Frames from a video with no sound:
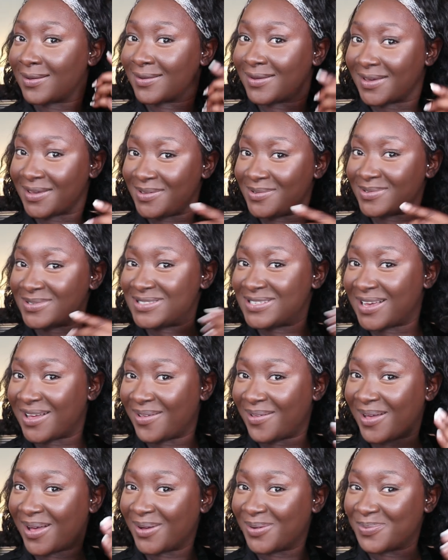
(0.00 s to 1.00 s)
Can you
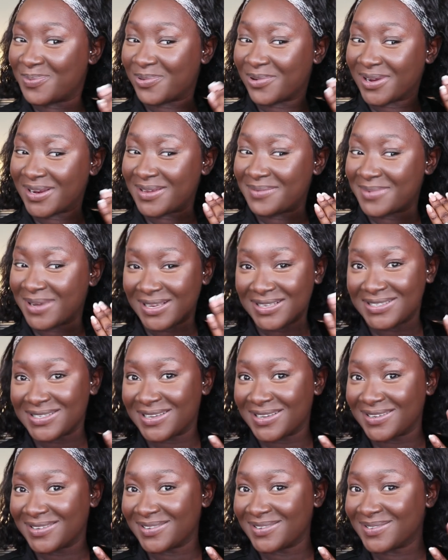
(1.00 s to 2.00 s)
tell how pretty my
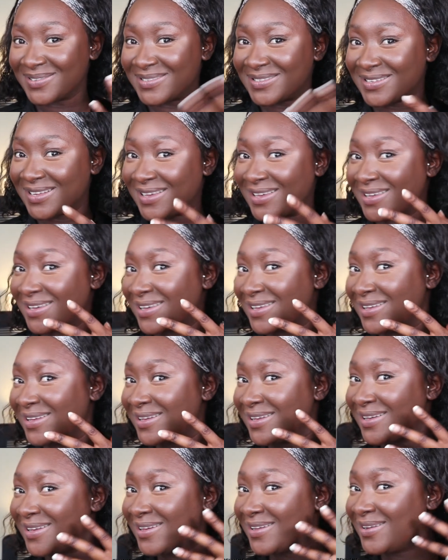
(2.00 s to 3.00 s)
skin looks? Like,
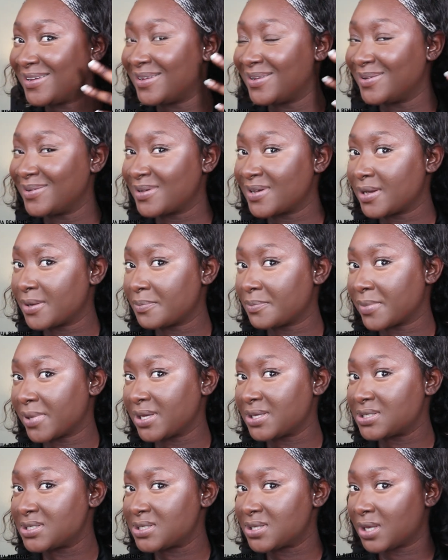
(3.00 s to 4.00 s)
look at
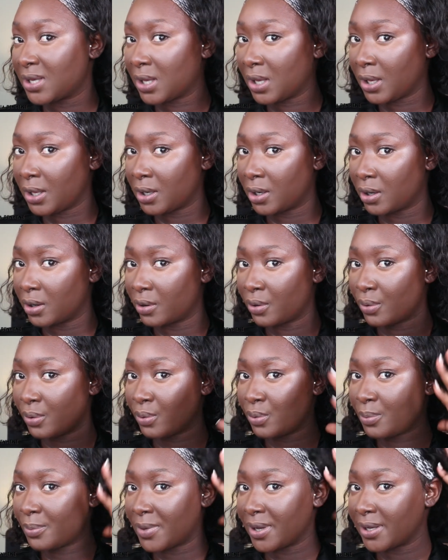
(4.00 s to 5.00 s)
my skin.
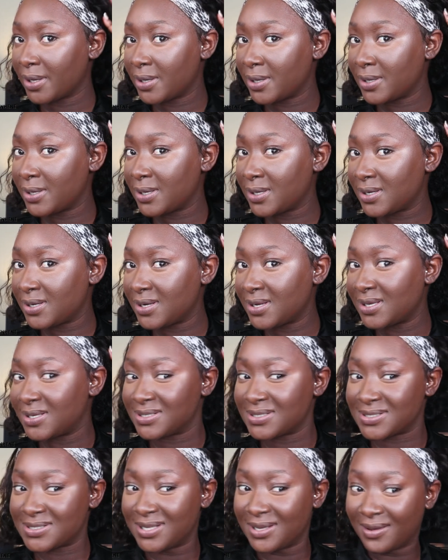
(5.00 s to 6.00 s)
Oh my
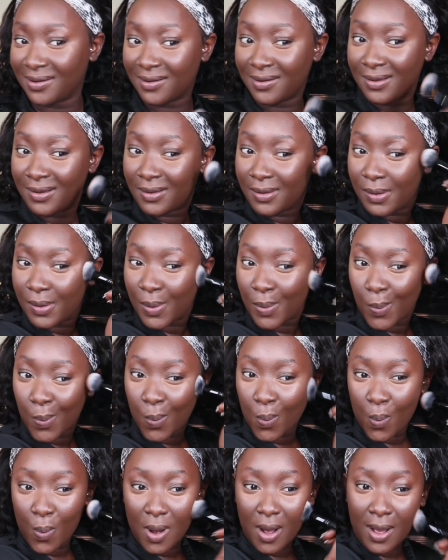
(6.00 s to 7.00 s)
goodness.
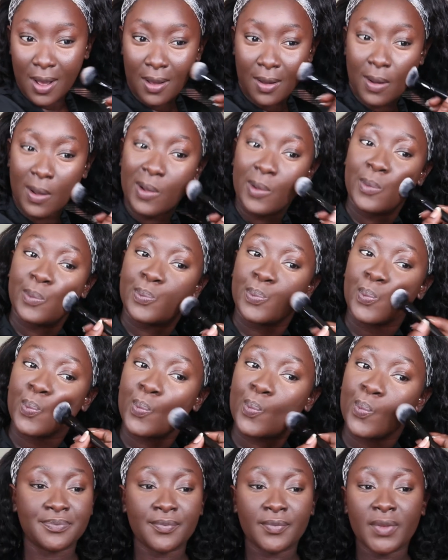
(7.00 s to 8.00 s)
Wow.
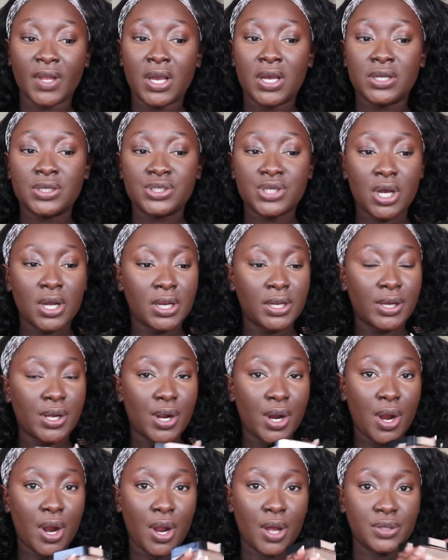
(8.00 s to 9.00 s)
Chocolate
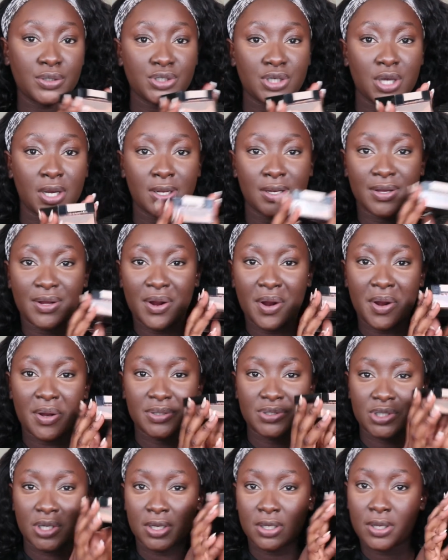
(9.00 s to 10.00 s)
girl, chocolate girl,
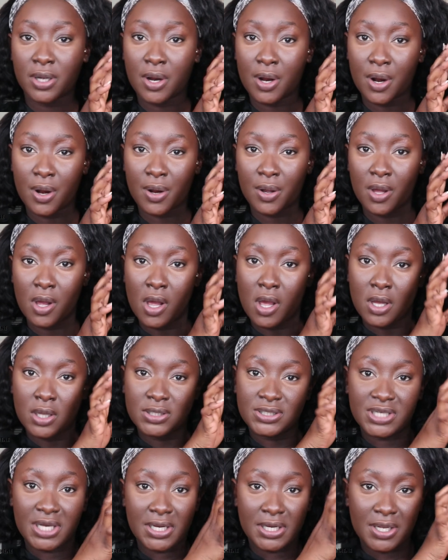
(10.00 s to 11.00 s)
chocolate girl,
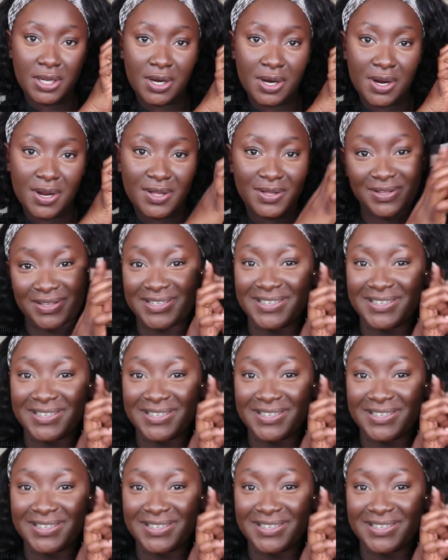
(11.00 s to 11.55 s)
chocolate girl.